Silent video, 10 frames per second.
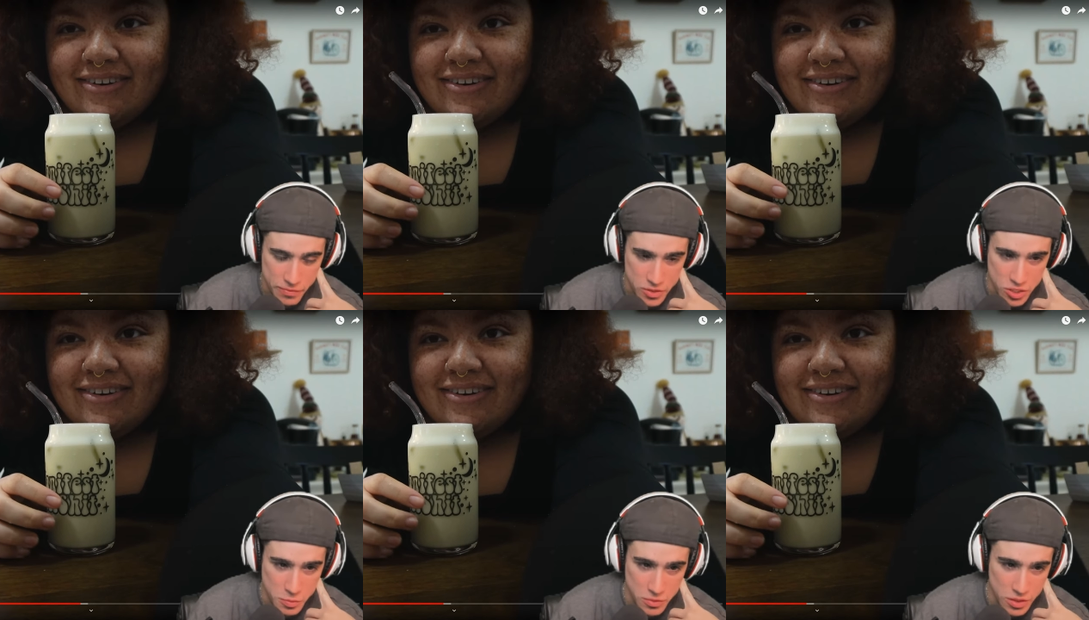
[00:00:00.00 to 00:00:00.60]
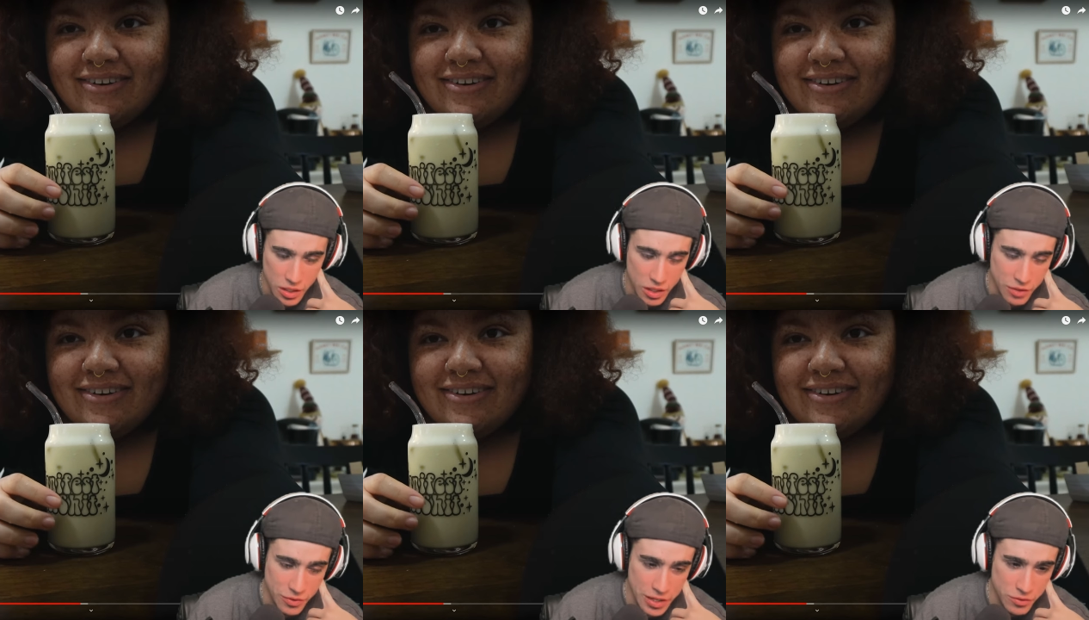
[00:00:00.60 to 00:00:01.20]
Speaker 1: Just
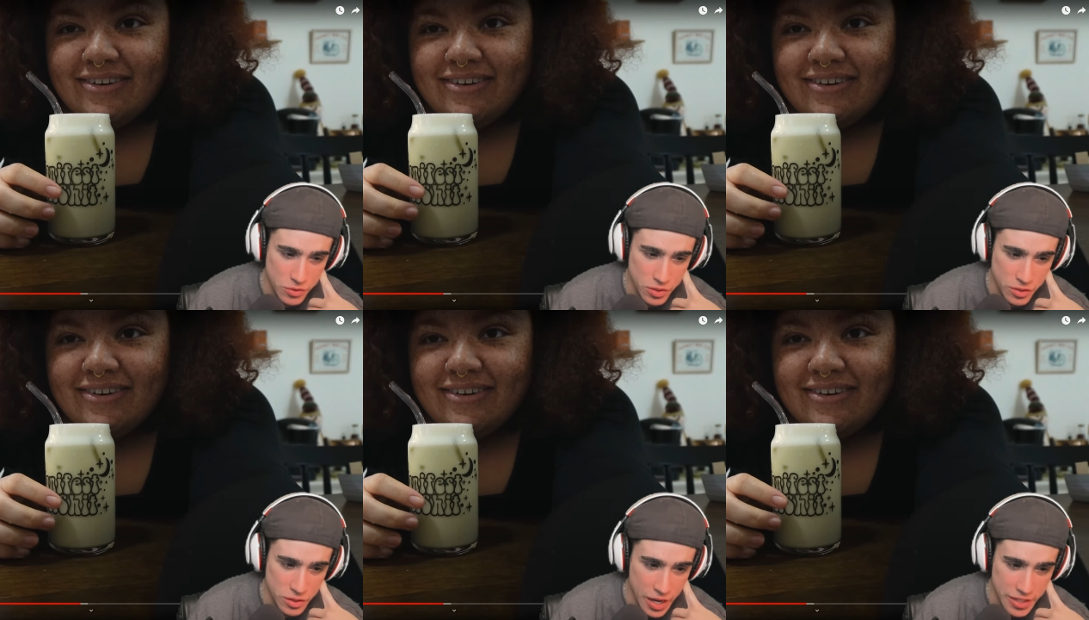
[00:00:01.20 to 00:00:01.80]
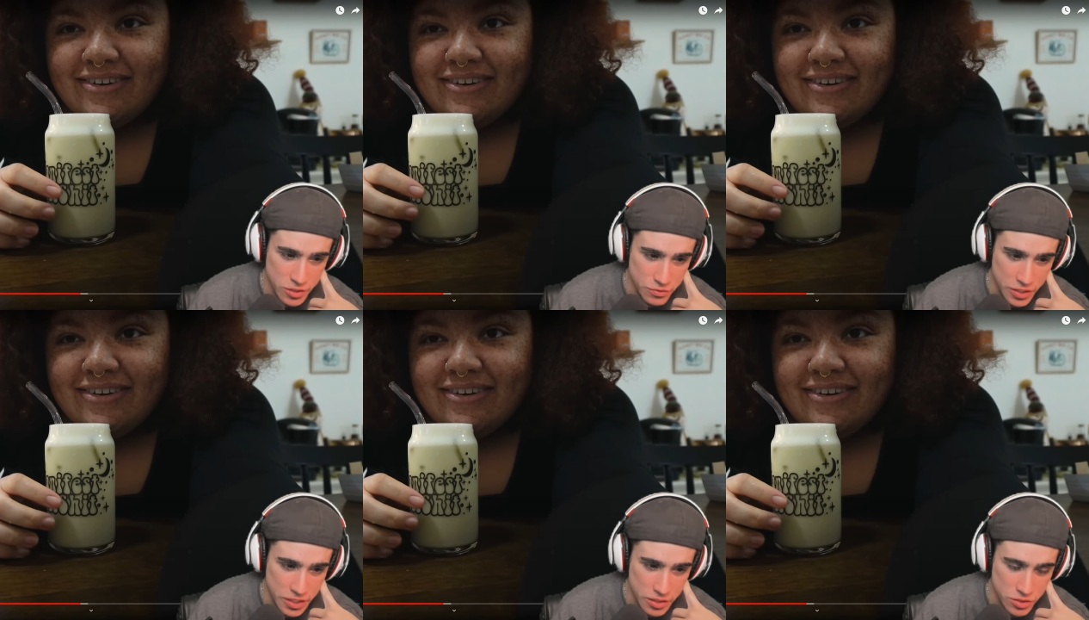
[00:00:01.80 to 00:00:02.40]
if any of you guys are
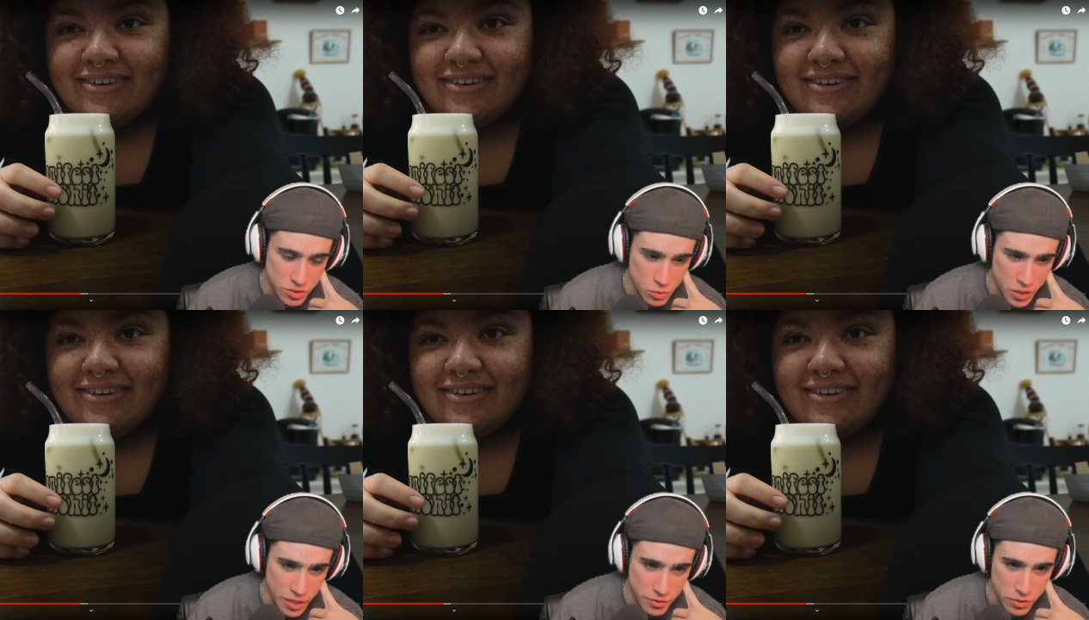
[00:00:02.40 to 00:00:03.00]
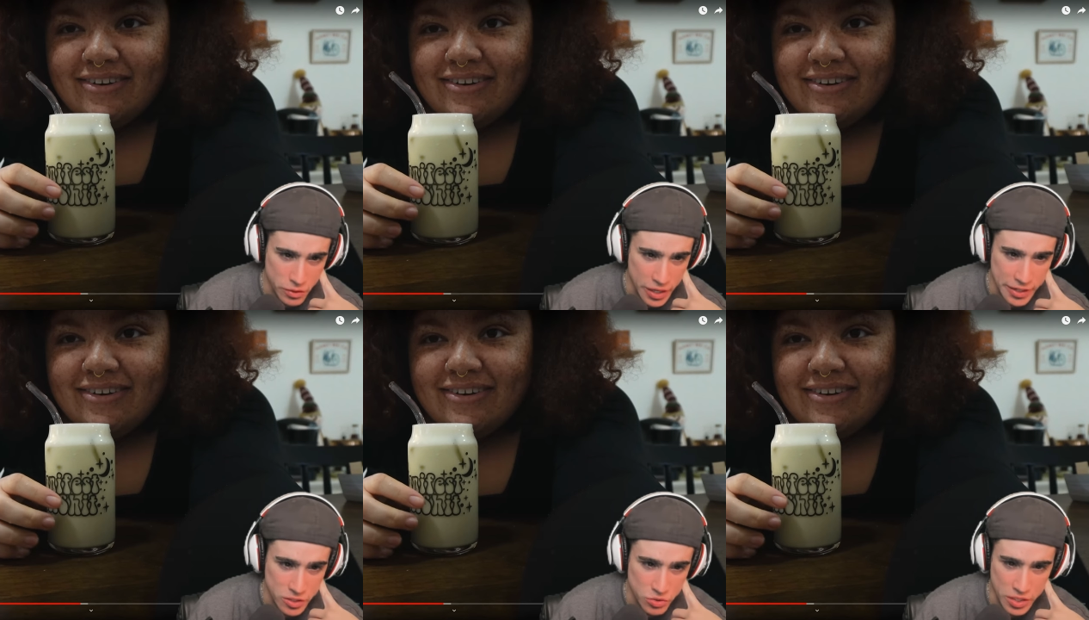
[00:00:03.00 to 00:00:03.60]
vegans or whatever,
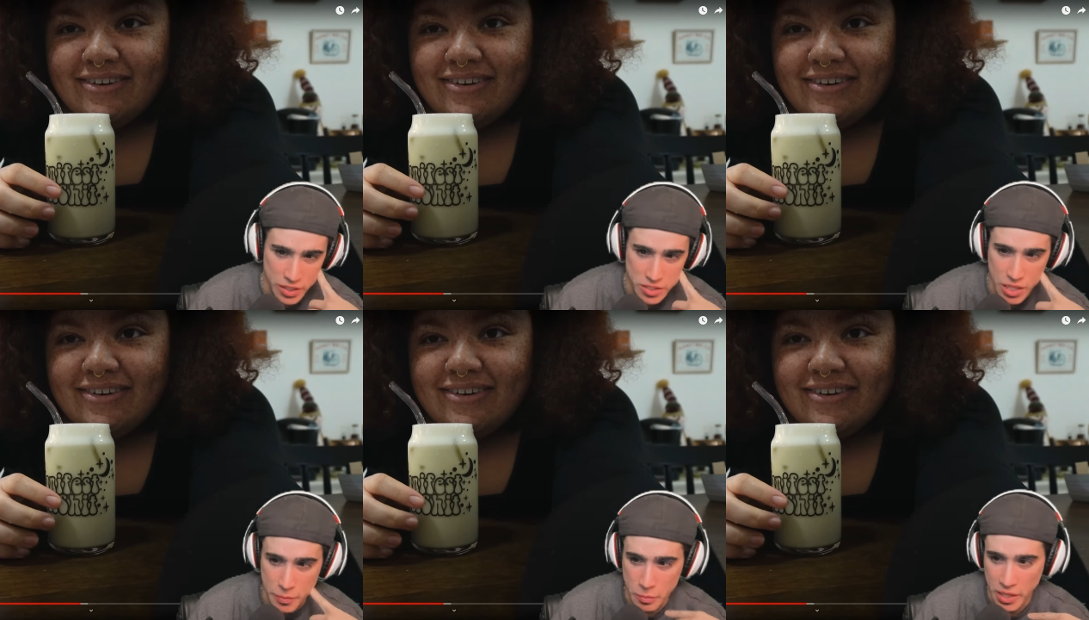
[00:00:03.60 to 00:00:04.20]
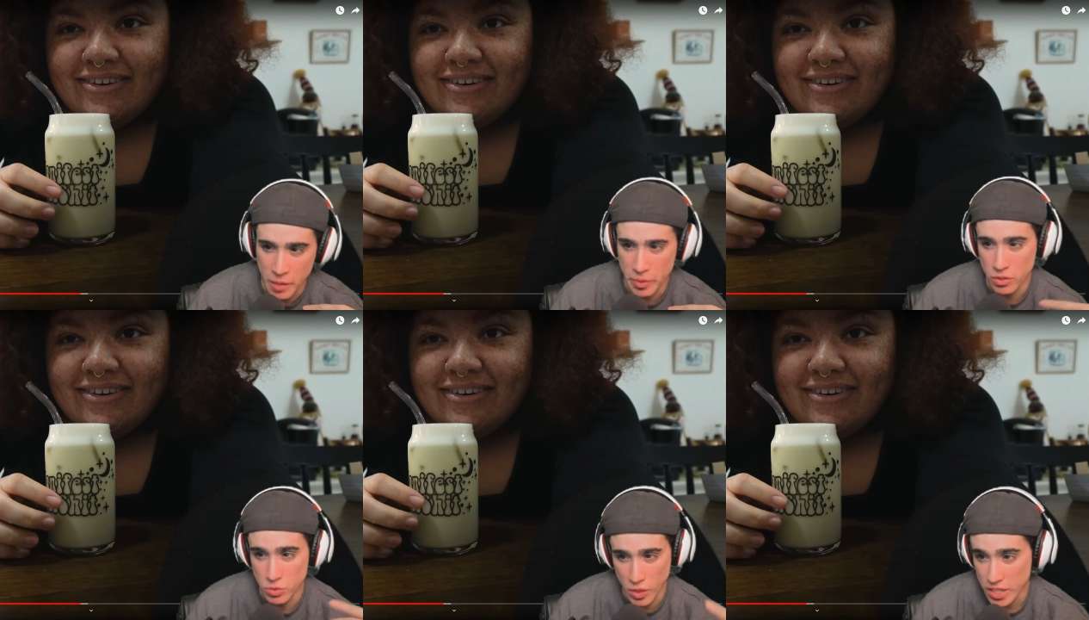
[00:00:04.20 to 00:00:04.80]
like drinking these type of plant
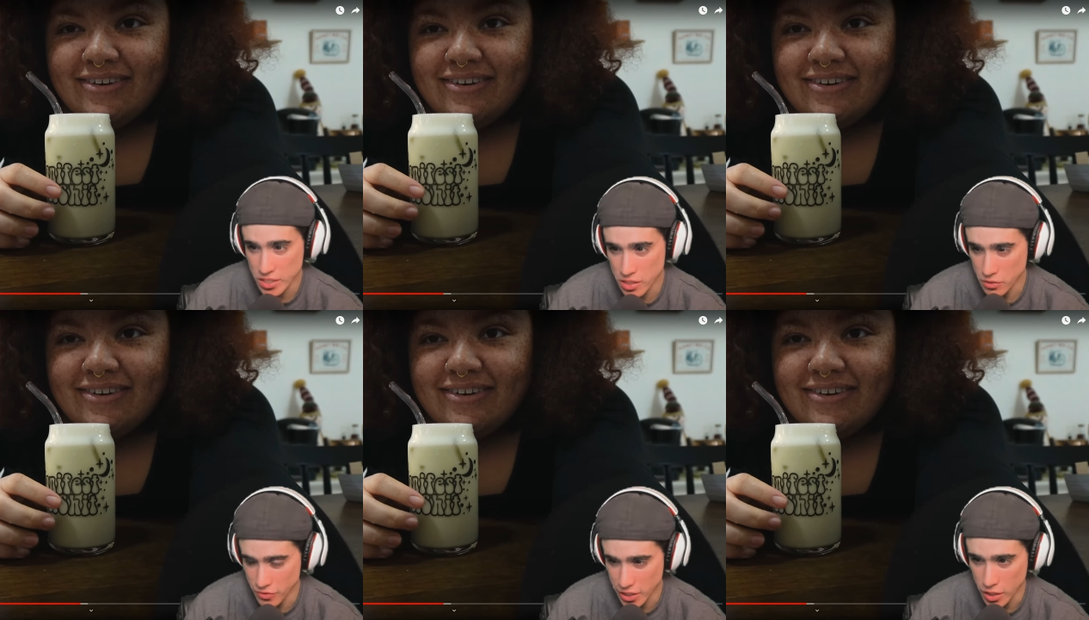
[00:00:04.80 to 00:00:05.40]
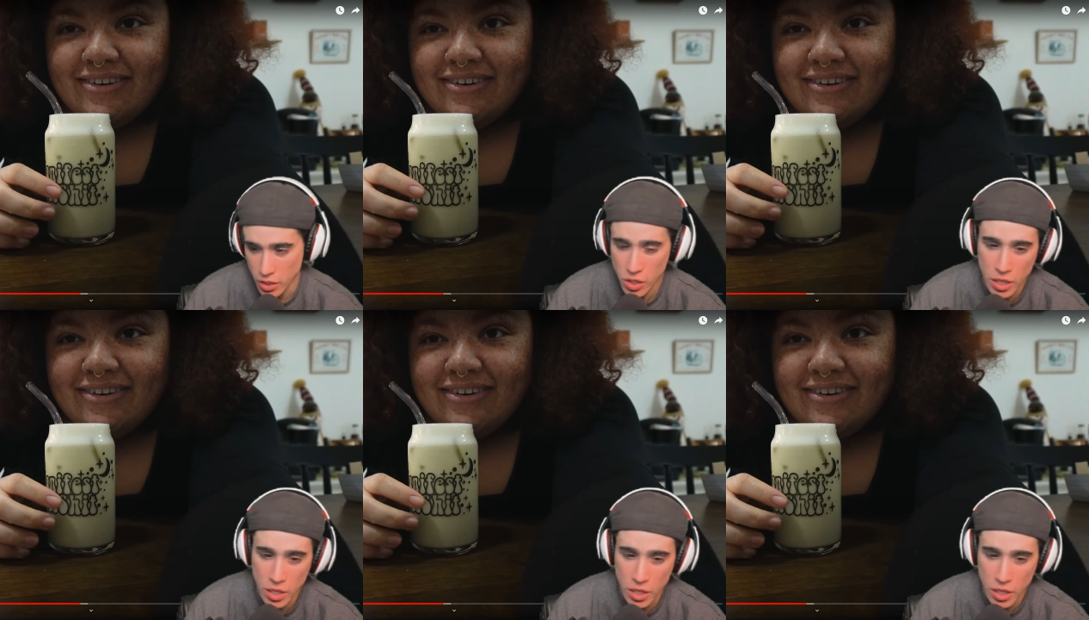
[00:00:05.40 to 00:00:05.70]
milks, we actually did a video